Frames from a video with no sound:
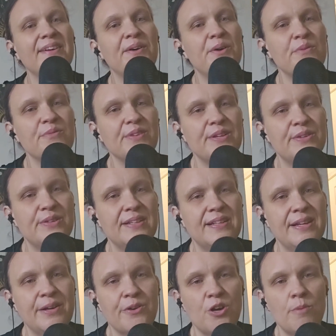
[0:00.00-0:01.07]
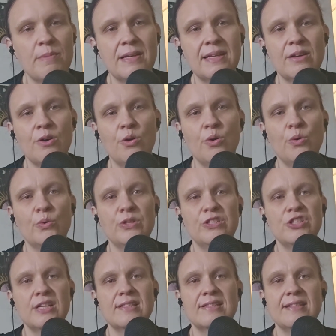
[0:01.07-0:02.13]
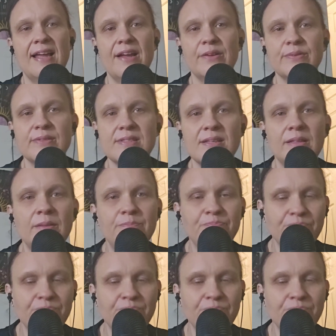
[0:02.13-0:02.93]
Hopefully you didn't hear all my cool just sounds.